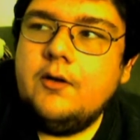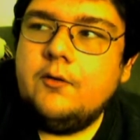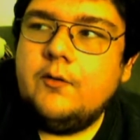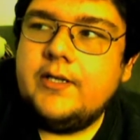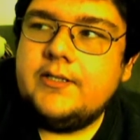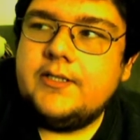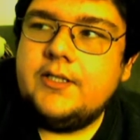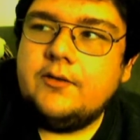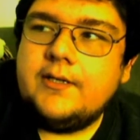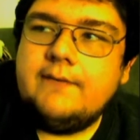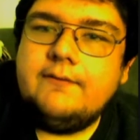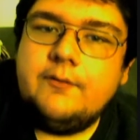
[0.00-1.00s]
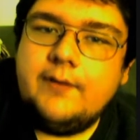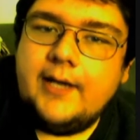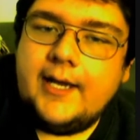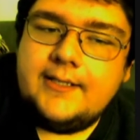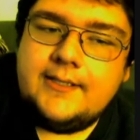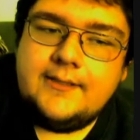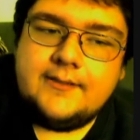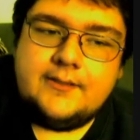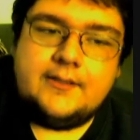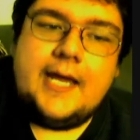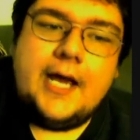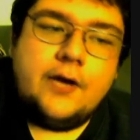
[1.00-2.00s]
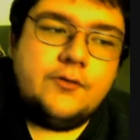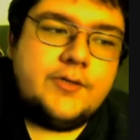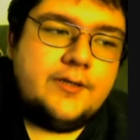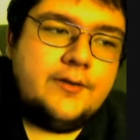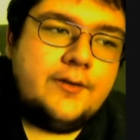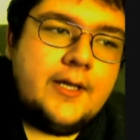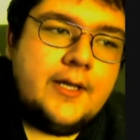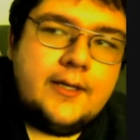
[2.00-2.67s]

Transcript: which give you ideas on how to